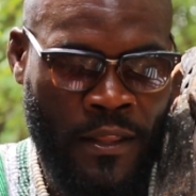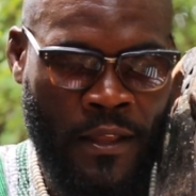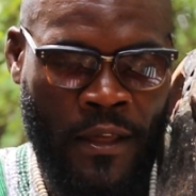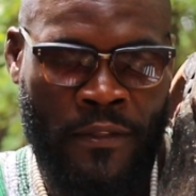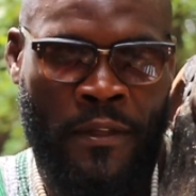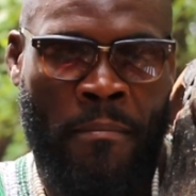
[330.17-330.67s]

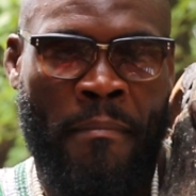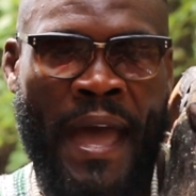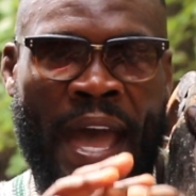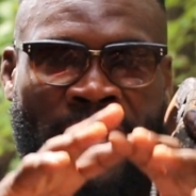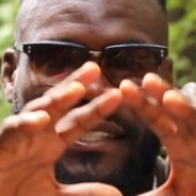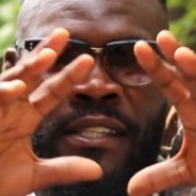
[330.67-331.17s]
the
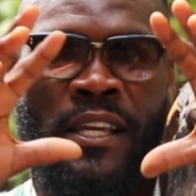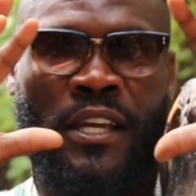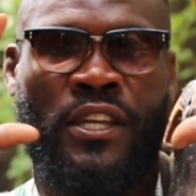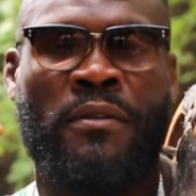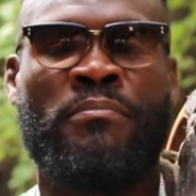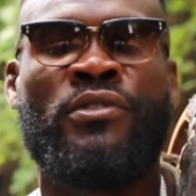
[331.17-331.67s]
mass
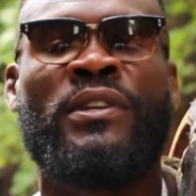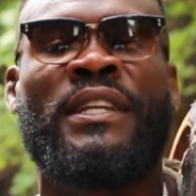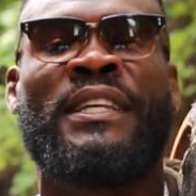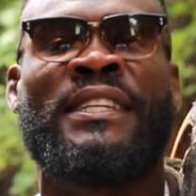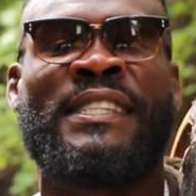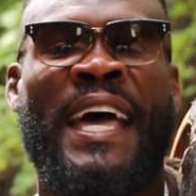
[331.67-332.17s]

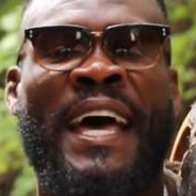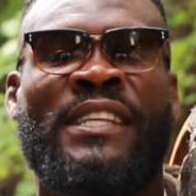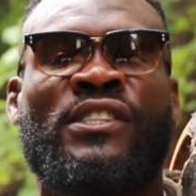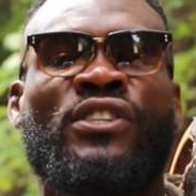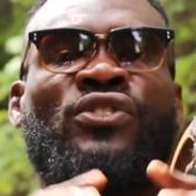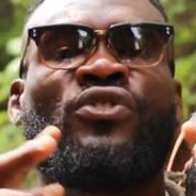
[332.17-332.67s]
communities as
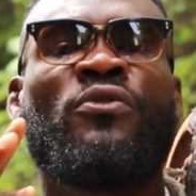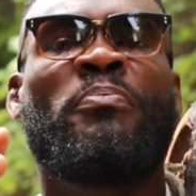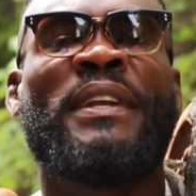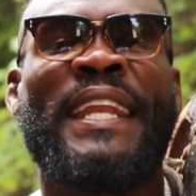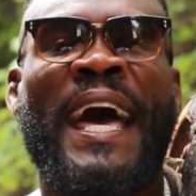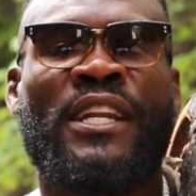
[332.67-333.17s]

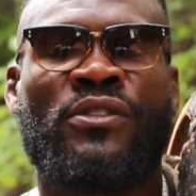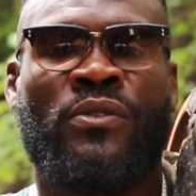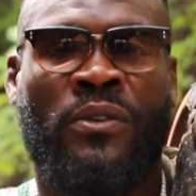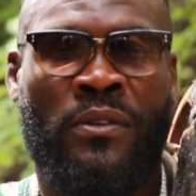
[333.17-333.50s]
supernatural